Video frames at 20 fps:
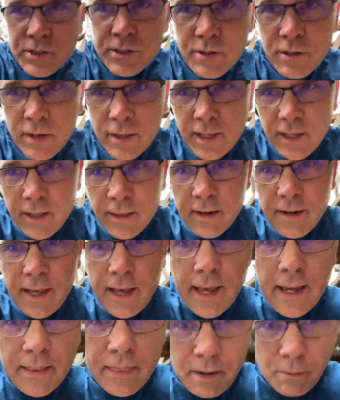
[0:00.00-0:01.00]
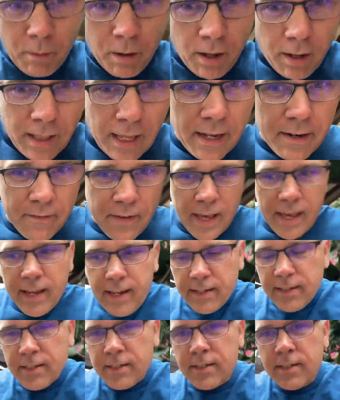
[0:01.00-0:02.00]
store the other day and they were all out of
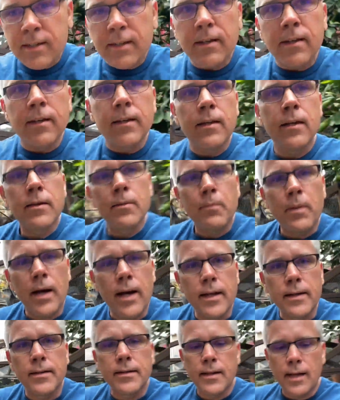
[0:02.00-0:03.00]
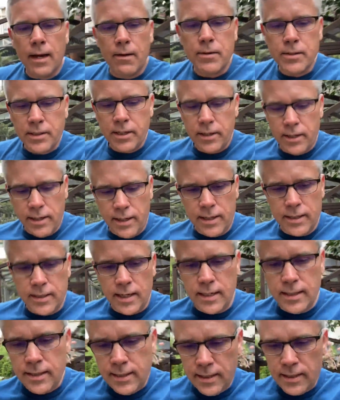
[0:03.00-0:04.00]
eggs. But that was good because
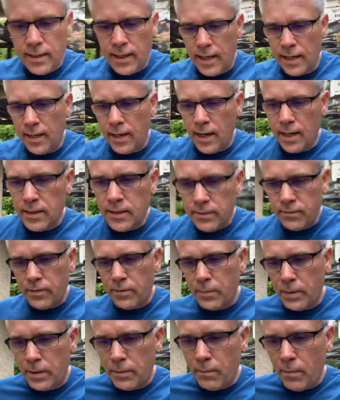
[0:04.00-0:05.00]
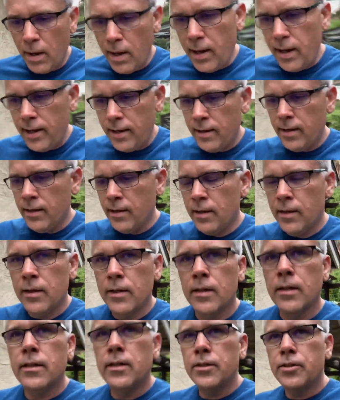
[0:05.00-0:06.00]
I still had lots of them in my
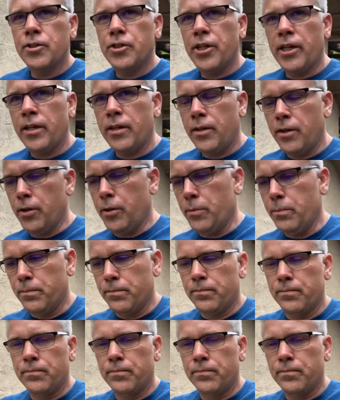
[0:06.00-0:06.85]
chicken coop.